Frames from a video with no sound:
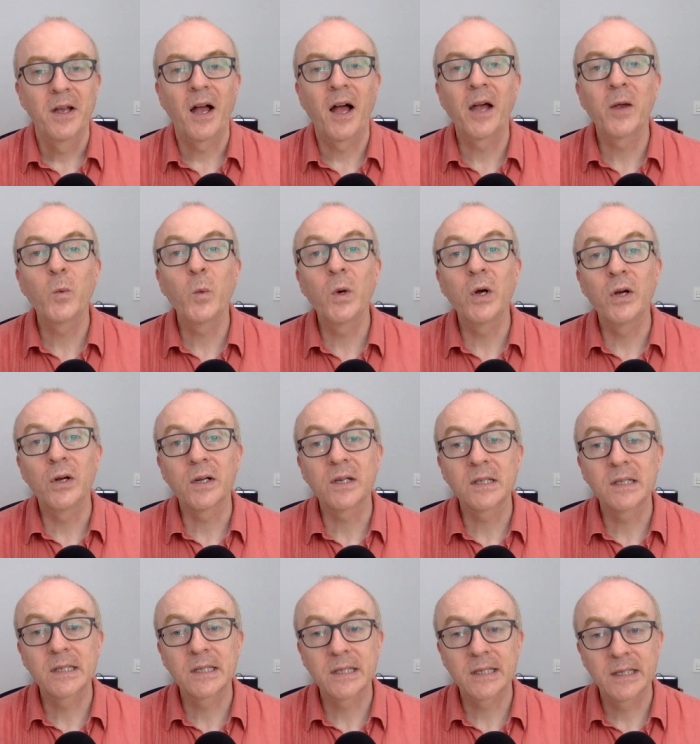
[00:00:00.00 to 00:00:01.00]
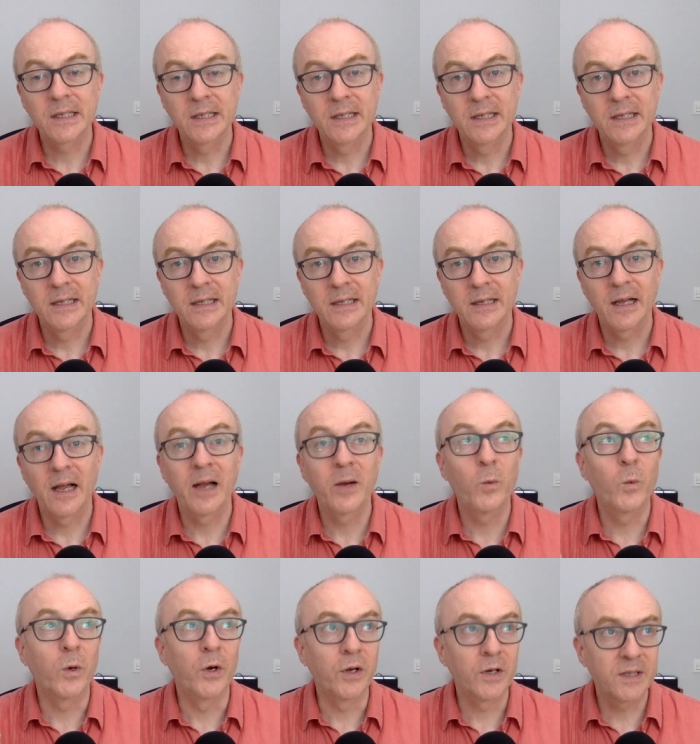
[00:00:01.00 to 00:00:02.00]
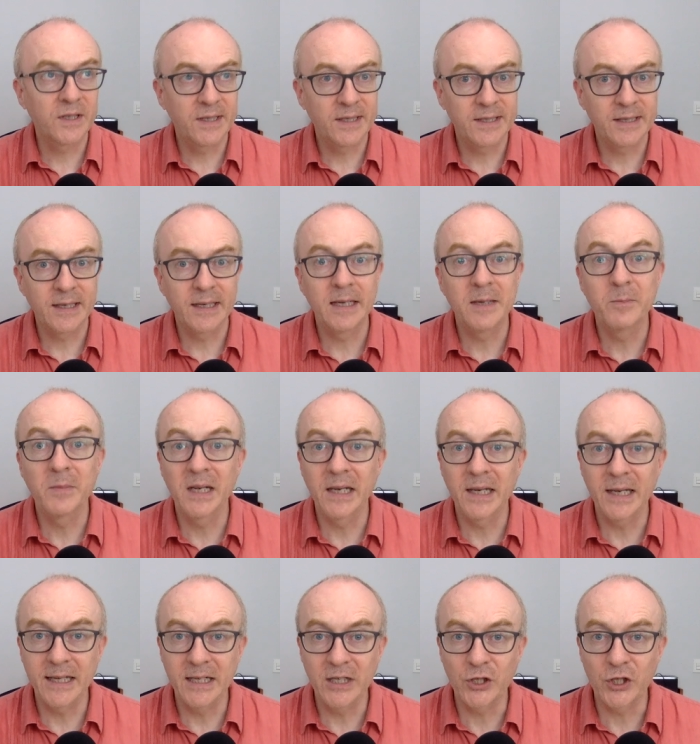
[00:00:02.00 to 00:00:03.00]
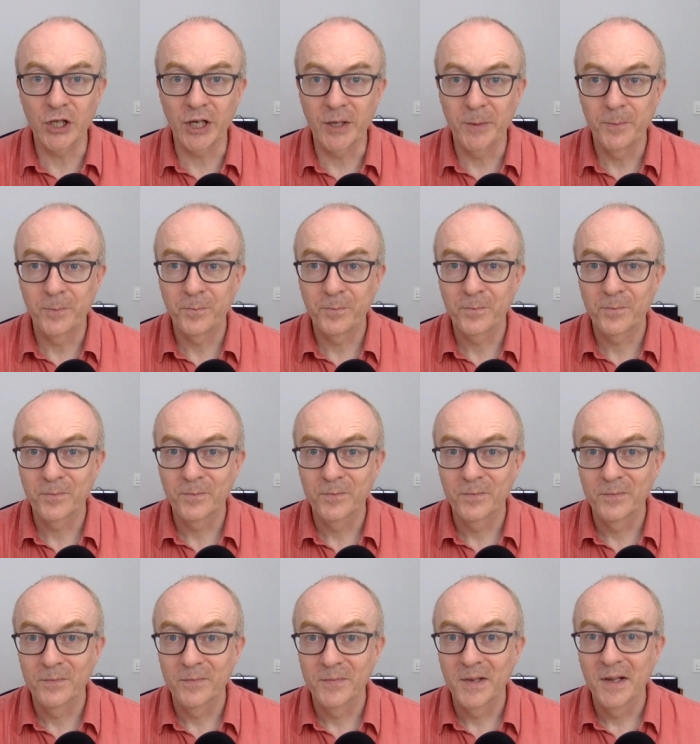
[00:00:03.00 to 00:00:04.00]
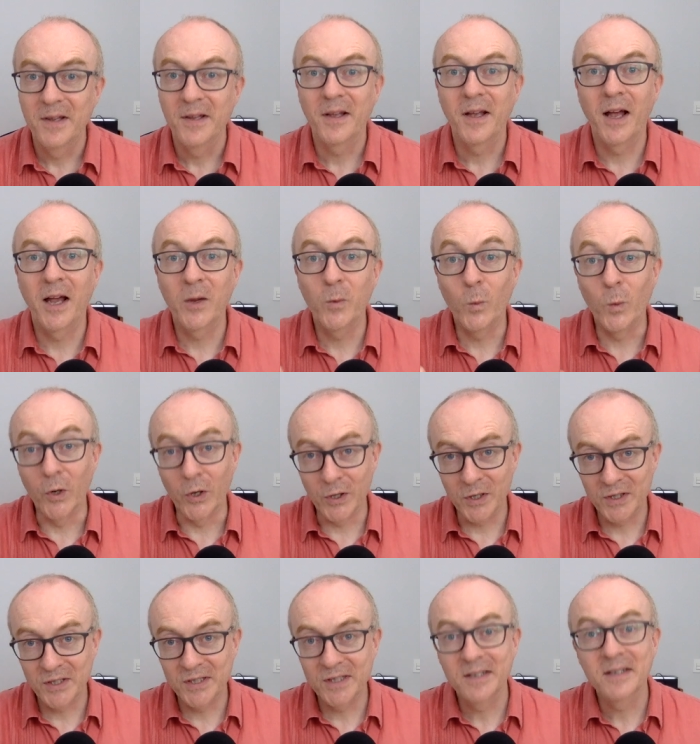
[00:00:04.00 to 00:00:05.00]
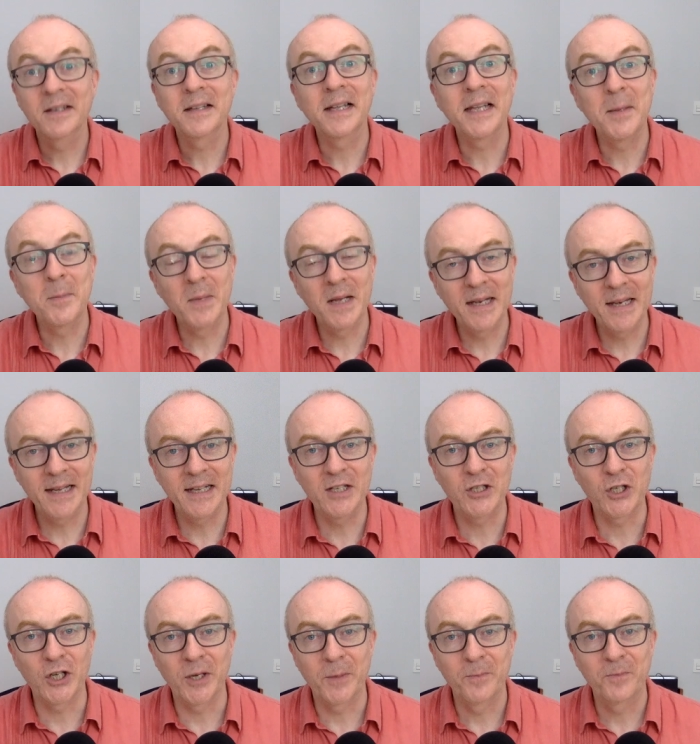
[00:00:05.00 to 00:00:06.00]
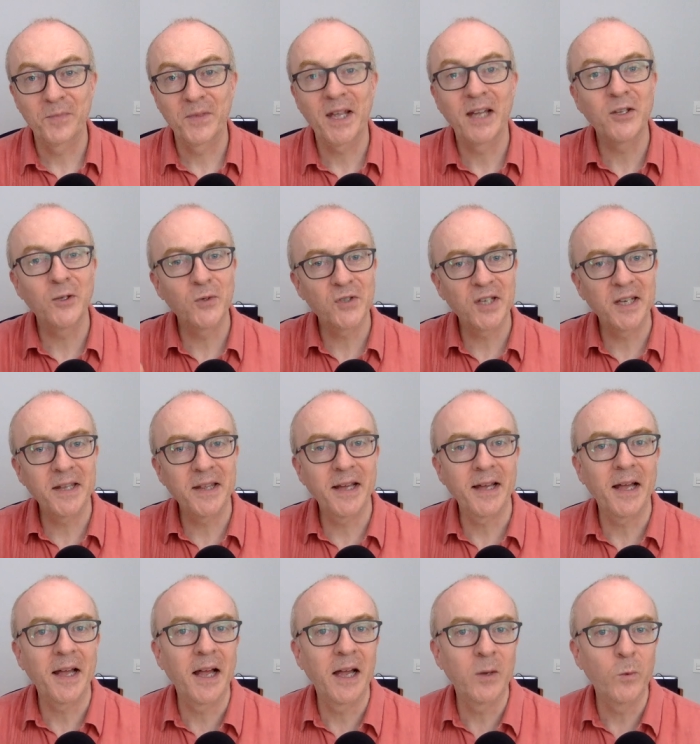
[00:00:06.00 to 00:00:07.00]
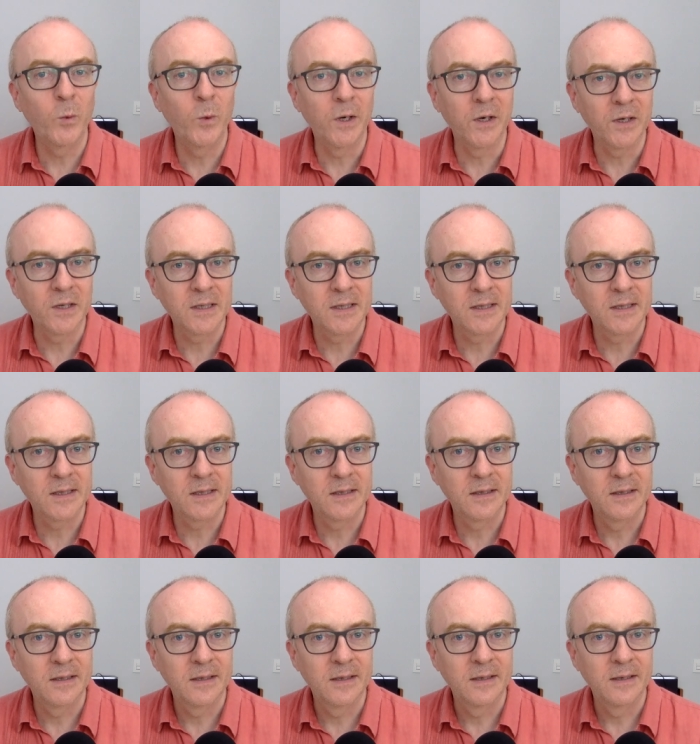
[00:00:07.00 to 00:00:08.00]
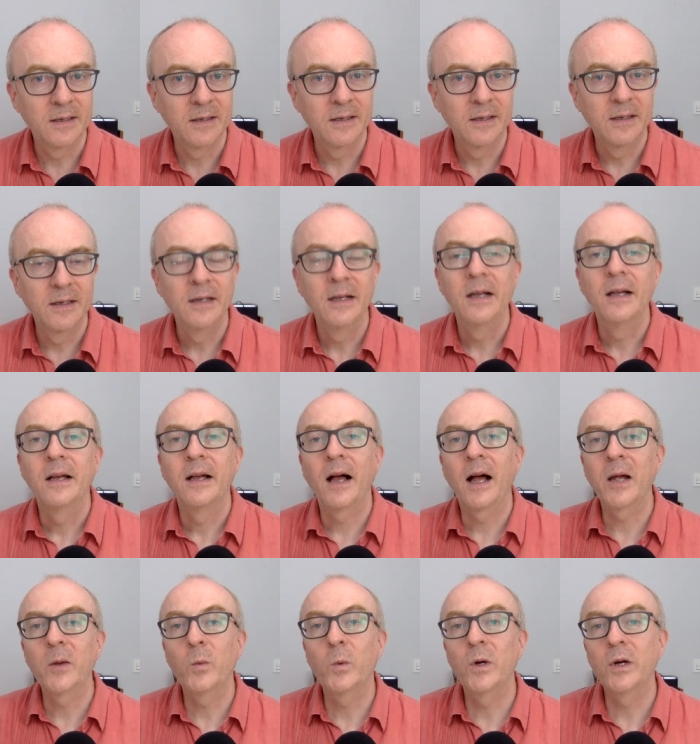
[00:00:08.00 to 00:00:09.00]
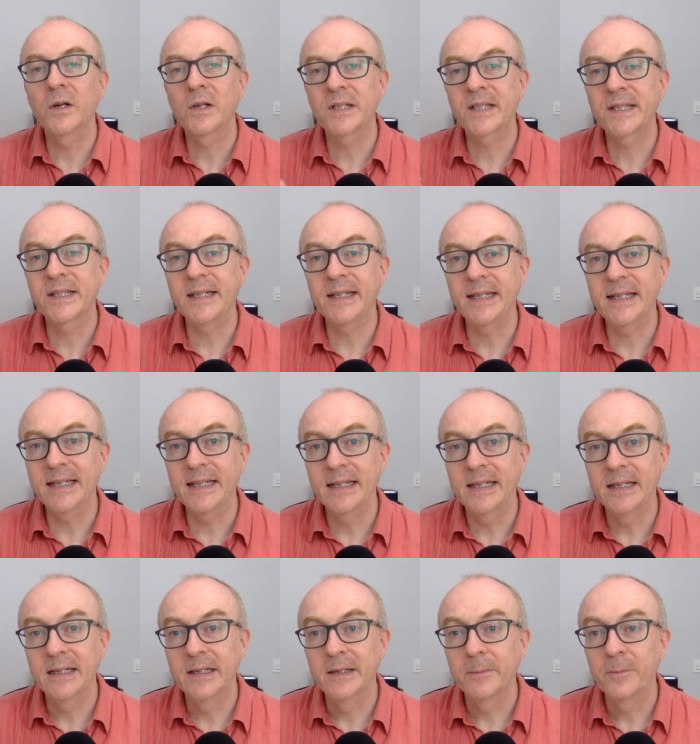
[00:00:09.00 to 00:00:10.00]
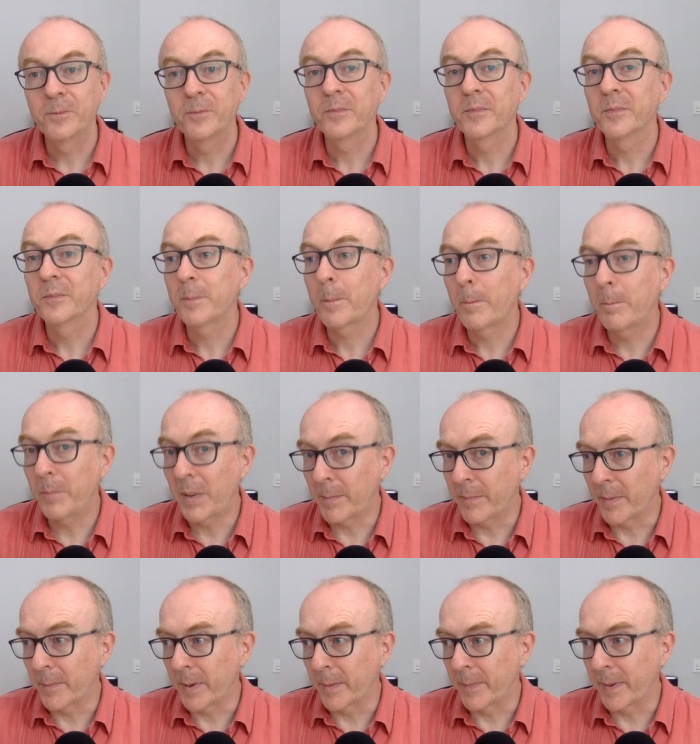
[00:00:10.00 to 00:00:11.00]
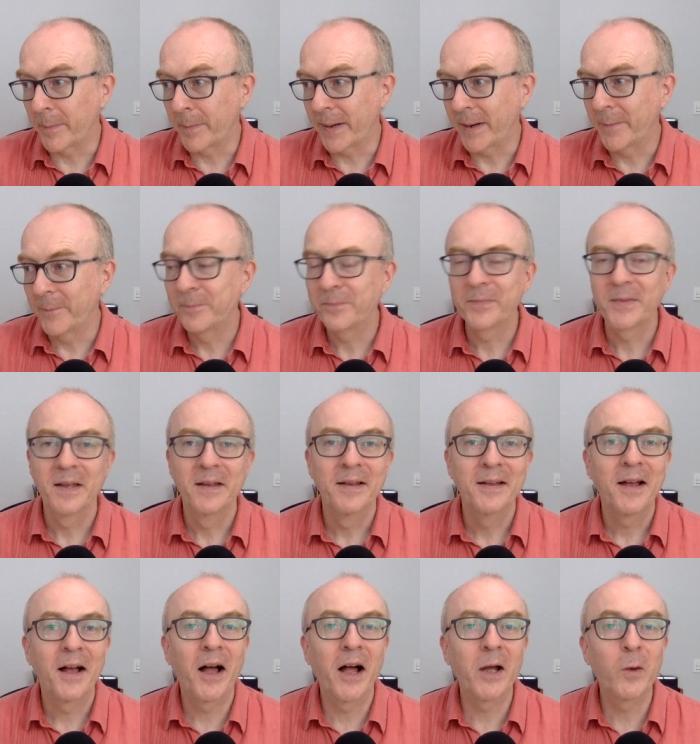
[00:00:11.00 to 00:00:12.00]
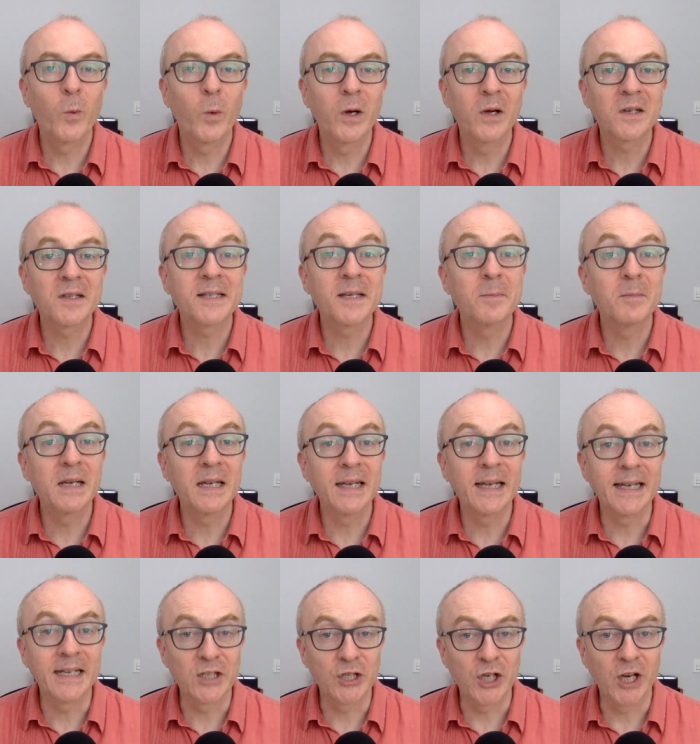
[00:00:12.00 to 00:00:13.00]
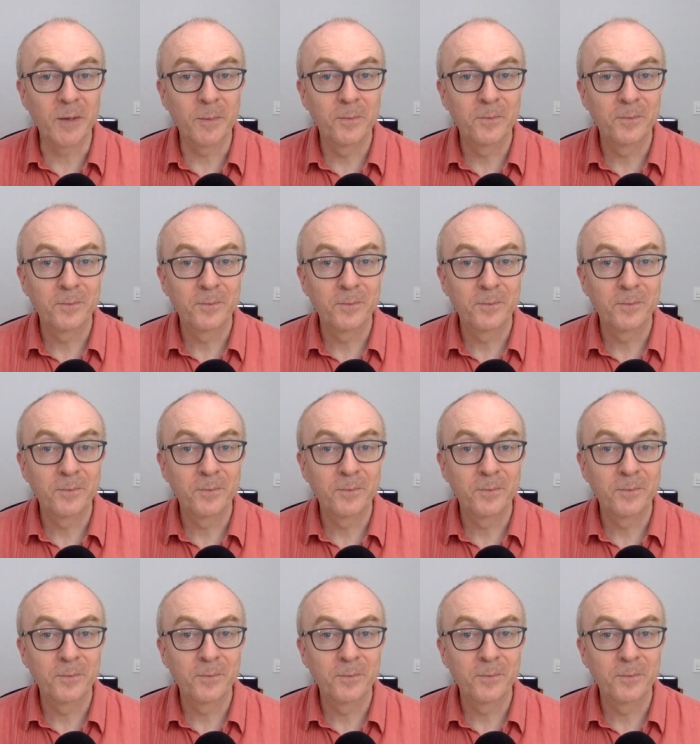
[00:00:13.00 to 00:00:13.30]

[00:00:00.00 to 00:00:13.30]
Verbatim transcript: I worked, I worked in Malaysia. I worked in Malaysia. Can you say that? I worked. I worked in... Ba, ba, ba, ba, ba. I worked in Malaysia.